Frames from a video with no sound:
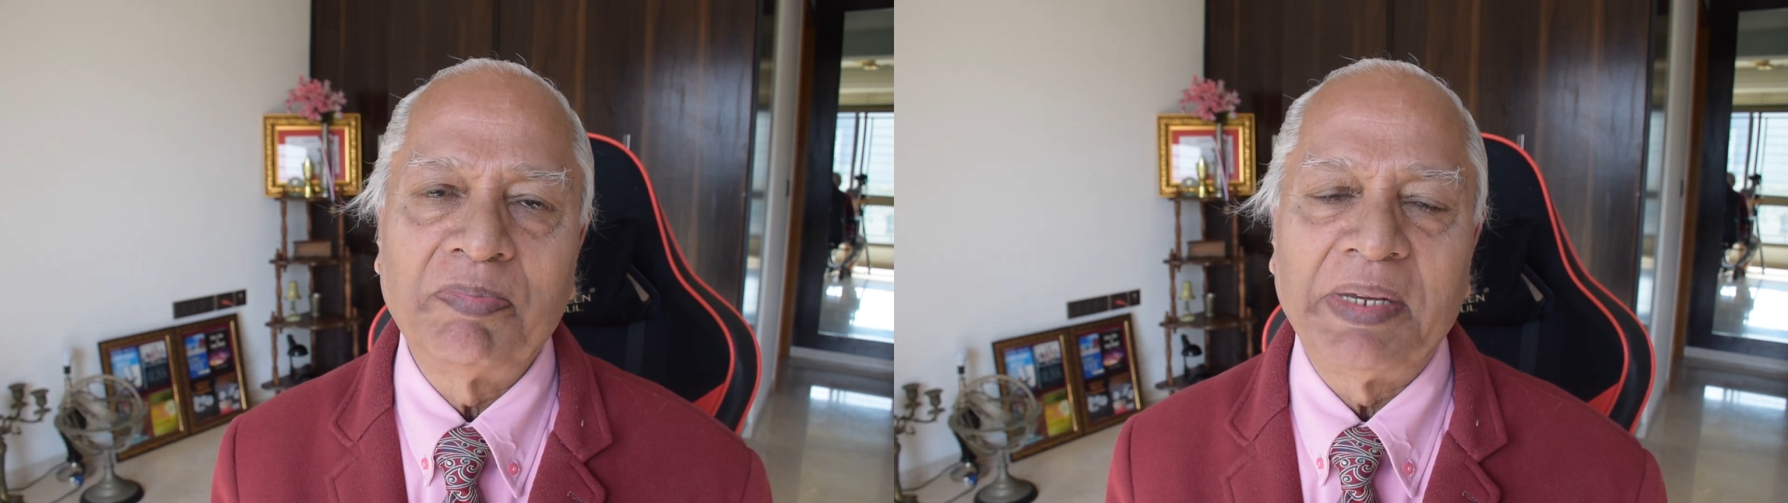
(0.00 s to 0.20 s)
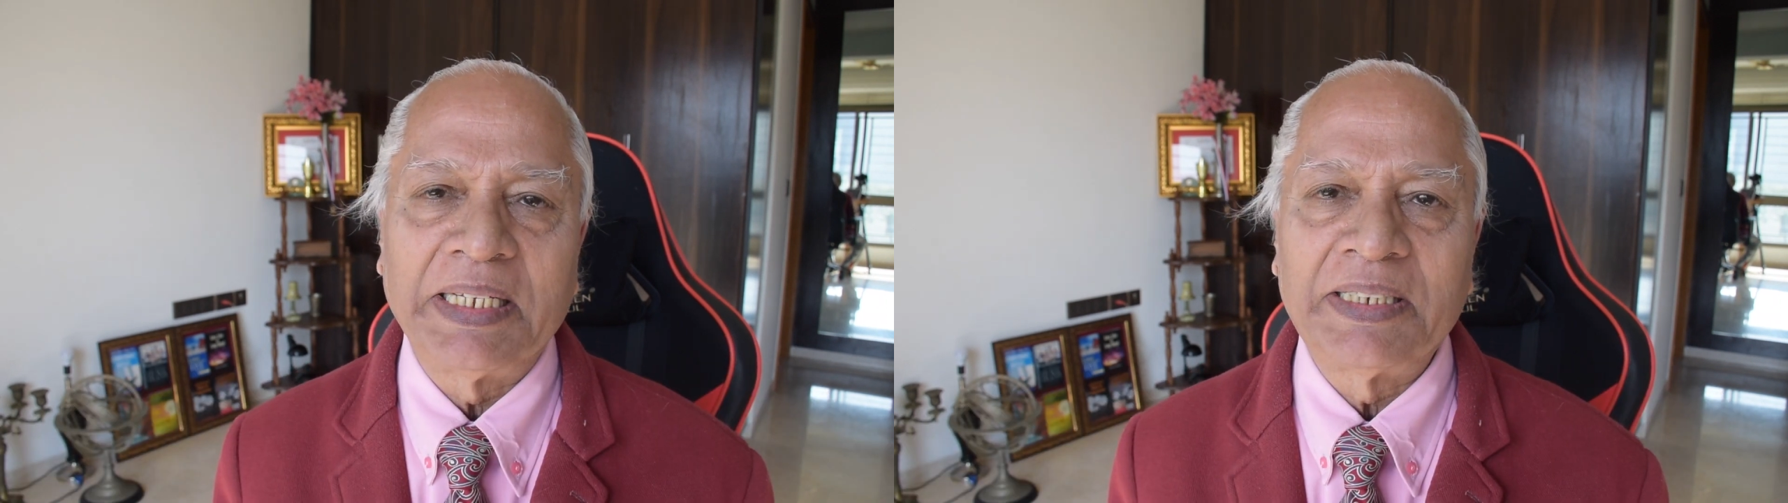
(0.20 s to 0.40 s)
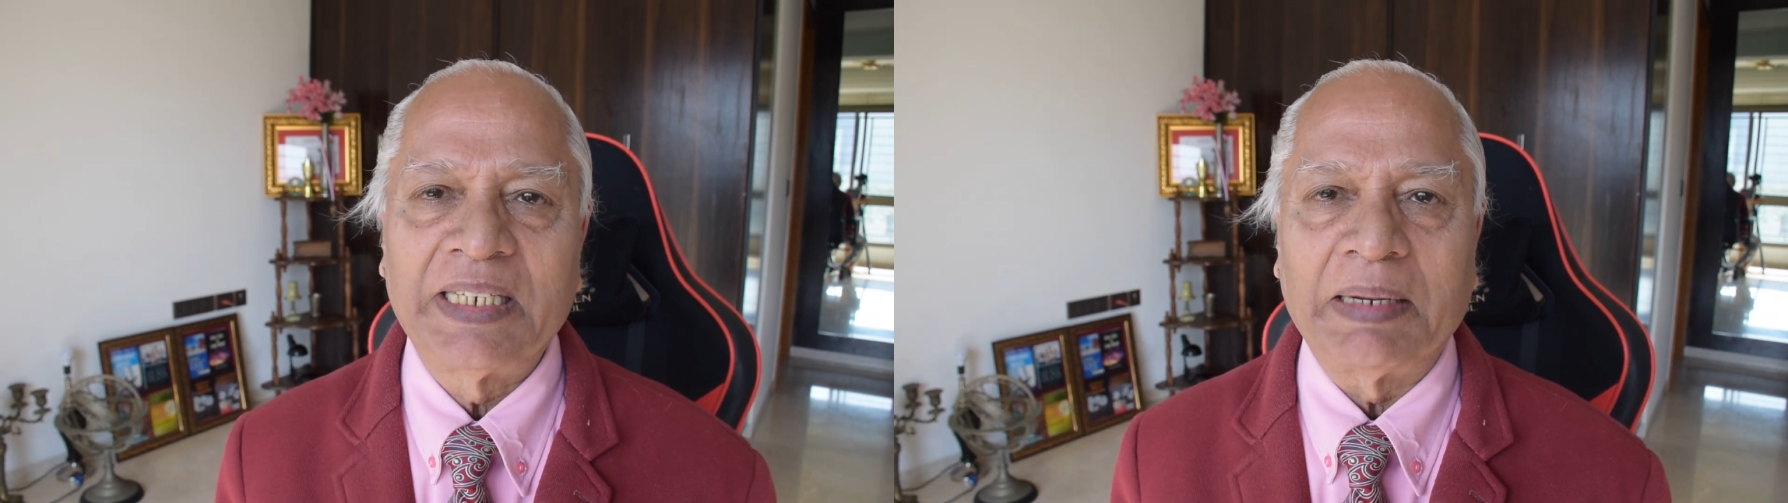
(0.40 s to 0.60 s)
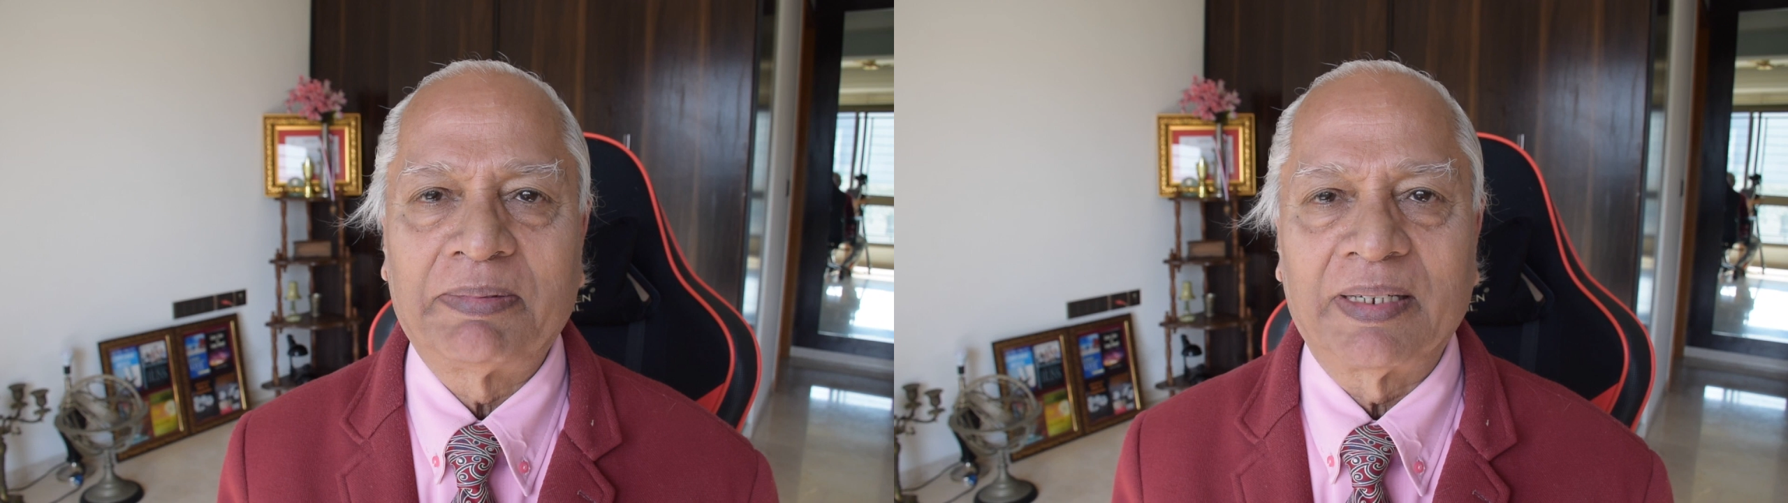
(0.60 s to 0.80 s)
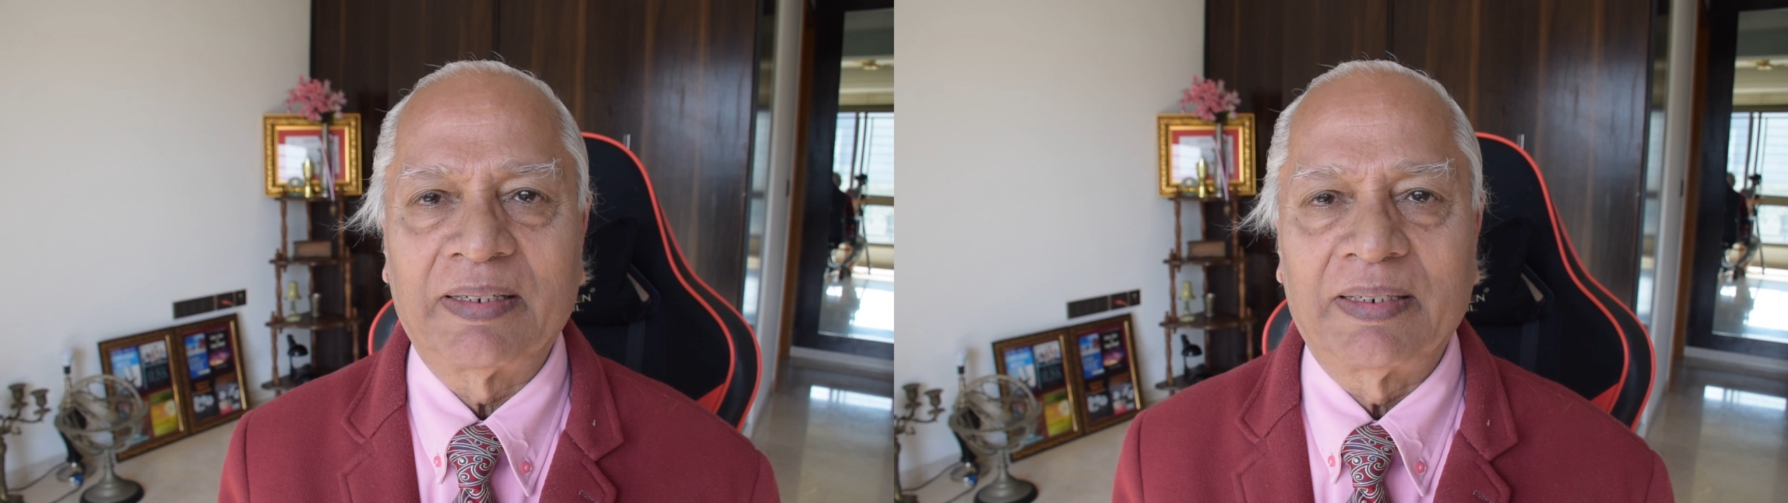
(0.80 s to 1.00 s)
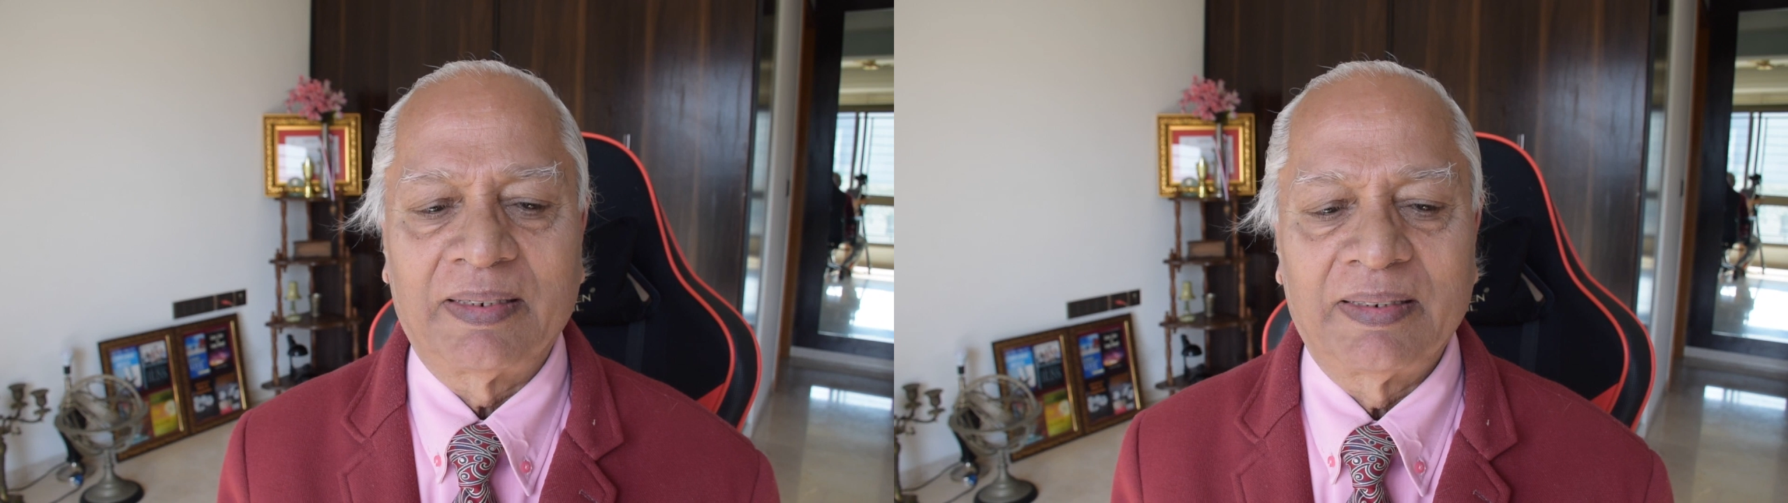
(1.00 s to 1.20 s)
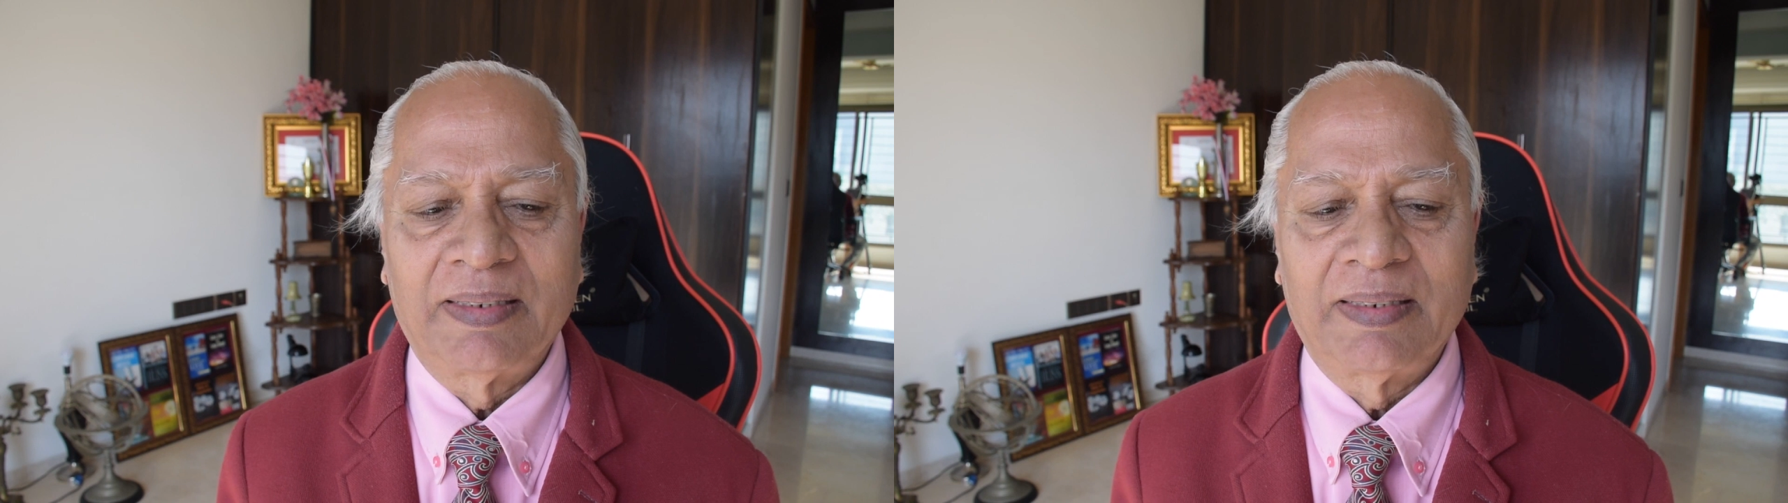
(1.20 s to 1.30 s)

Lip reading: May chapter,